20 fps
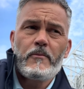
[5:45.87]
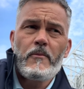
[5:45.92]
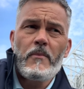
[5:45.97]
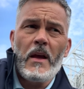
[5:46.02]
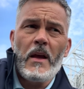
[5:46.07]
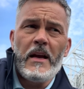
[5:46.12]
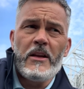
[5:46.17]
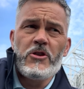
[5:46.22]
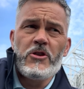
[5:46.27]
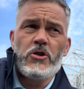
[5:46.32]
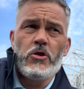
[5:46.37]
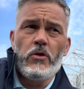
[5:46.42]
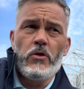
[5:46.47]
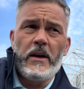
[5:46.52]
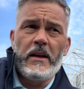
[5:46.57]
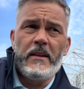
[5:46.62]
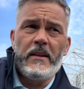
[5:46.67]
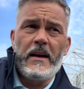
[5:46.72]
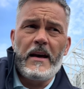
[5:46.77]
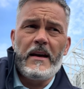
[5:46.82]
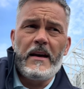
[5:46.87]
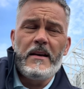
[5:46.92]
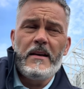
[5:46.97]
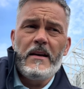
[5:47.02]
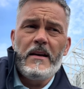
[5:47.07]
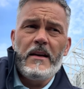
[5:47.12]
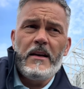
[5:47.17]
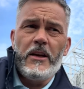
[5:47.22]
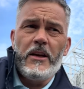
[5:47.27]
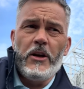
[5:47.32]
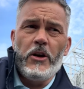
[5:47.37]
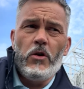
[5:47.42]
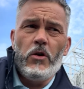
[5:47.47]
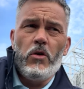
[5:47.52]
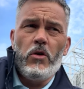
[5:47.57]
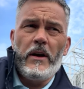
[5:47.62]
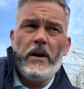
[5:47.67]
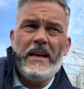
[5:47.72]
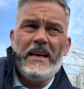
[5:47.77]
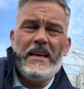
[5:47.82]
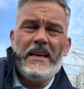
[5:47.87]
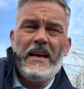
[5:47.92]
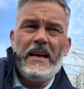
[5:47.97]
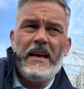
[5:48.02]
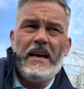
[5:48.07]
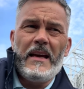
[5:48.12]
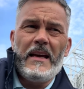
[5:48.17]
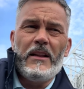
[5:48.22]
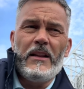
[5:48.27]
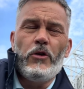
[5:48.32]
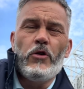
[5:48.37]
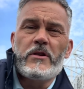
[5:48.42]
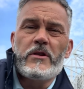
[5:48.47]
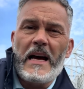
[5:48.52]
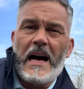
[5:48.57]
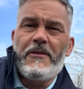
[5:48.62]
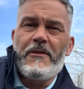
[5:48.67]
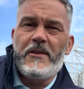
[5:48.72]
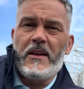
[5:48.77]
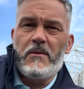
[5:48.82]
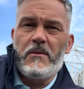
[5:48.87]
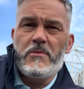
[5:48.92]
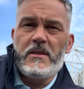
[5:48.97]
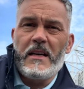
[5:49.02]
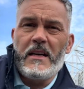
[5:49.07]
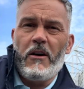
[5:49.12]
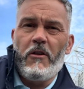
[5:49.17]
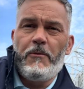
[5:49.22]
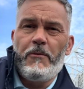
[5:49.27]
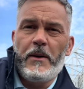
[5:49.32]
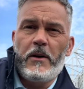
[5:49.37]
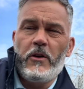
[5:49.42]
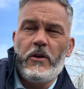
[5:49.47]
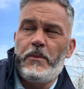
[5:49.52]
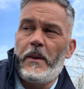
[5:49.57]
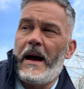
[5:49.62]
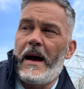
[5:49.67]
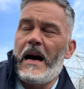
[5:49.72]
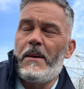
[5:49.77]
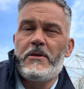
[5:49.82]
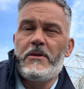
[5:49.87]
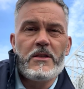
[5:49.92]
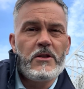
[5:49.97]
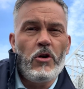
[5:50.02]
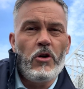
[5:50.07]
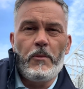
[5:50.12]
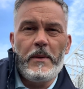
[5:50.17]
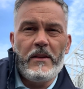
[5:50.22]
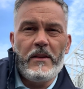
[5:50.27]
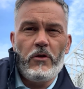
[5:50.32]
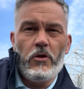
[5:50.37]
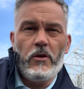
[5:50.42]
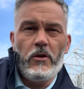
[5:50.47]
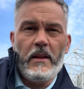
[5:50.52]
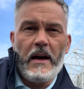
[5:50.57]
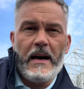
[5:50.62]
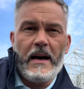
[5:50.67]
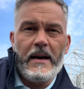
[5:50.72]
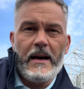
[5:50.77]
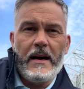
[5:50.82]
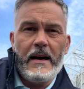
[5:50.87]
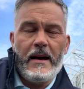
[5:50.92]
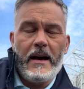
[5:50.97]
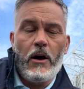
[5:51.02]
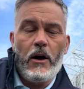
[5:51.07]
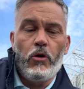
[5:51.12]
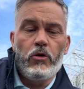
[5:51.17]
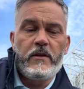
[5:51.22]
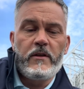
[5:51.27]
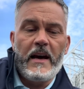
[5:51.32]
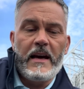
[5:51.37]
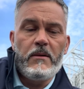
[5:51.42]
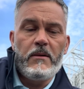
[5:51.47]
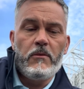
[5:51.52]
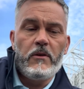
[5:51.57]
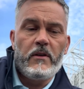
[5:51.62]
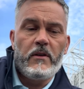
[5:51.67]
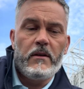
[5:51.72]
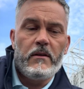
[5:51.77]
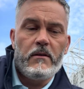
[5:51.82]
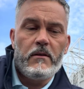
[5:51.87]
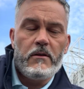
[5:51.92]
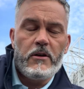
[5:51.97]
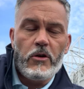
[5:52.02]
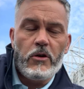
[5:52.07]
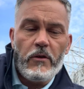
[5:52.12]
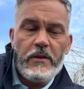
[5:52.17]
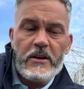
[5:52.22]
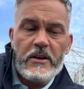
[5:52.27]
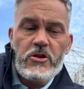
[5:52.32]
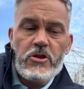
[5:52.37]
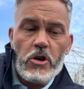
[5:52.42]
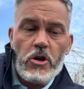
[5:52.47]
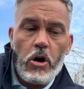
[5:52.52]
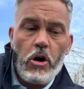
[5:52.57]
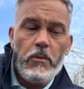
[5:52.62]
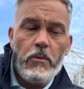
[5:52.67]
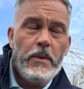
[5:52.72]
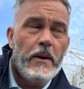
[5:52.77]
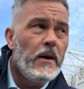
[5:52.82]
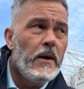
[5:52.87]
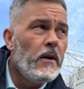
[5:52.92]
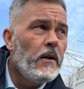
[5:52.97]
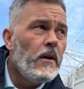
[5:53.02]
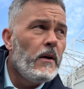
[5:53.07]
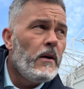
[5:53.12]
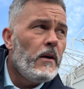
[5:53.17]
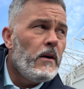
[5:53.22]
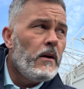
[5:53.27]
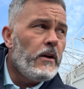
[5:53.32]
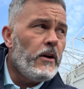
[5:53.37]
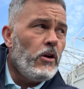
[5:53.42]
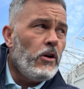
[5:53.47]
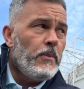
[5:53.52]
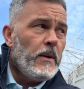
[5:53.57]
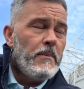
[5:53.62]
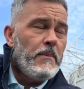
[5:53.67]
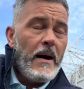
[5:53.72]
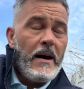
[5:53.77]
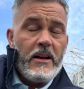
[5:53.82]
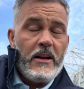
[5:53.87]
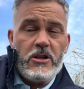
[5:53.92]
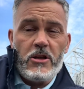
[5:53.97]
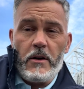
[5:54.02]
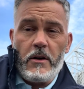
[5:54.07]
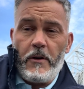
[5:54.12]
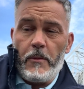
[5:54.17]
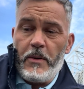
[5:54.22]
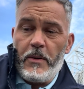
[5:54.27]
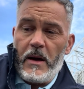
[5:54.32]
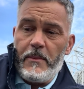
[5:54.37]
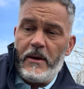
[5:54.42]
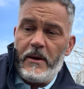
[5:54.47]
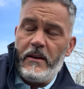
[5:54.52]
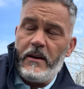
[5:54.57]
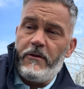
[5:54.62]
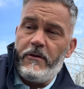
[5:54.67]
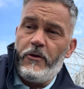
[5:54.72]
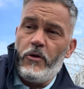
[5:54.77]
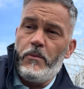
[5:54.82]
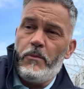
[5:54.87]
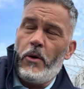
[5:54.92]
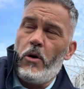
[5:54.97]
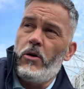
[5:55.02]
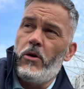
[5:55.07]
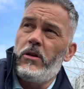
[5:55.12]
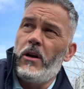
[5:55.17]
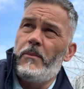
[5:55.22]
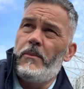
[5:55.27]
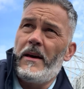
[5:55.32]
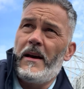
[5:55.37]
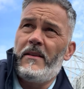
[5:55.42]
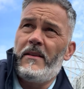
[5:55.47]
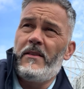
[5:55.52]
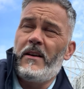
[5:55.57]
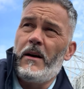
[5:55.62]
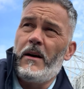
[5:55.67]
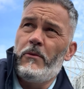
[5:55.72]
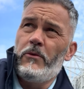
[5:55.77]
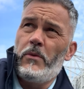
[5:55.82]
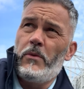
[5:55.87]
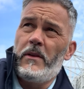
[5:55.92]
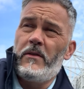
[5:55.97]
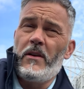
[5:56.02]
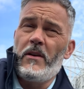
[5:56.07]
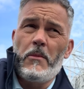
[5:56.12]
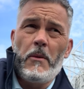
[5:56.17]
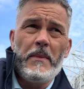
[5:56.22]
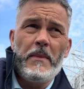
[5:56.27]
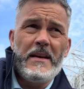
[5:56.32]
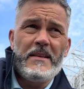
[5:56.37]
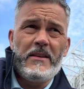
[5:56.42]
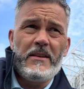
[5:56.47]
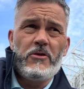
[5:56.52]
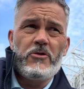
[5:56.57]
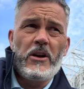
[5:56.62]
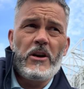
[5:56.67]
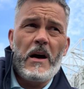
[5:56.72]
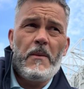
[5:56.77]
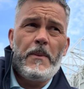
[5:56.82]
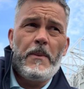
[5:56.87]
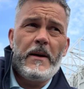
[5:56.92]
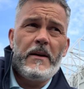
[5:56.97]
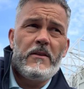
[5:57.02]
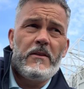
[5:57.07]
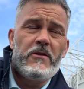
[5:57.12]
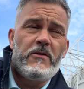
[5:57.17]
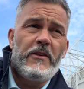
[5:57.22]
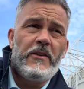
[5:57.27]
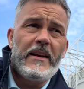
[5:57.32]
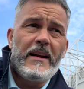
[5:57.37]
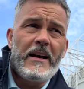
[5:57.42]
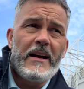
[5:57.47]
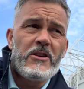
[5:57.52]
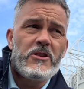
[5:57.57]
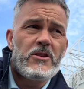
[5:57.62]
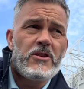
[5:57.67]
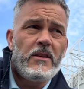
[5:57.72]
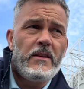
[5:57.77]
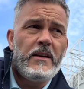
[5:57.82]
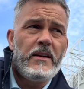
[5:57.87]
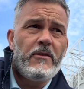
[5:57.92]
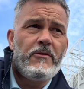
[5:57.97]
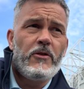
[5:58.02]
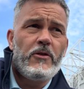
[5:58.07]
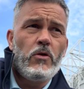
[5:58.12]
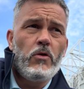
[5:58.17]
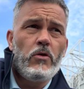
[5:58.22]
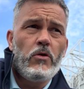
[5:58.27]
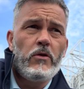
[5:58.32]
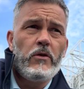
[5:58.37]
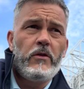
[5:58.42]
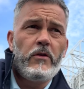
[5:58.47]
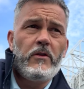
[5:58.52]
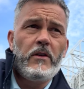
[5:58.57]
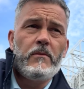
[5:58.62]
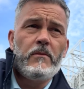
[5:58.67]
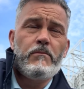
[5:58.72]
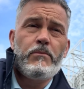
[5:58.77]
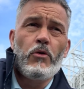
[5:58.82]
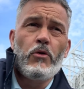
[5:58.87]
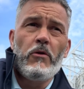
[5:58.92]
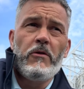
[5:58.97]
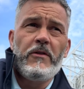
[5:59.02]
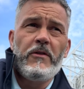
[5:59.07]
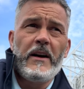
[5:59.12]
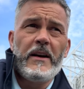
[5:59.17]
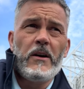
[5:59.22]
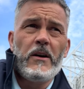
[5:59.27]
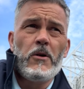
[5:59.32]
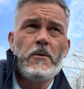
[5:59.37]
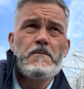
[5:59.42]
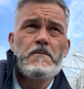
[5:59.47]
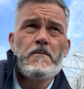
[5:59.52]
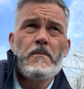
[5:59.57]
ensuring that he looks after himself, because perhaps he's not been doing that at all times. And this job, be manager of a Premier League football club, yes, it comes with some amazing trappings financially, of course, and profile,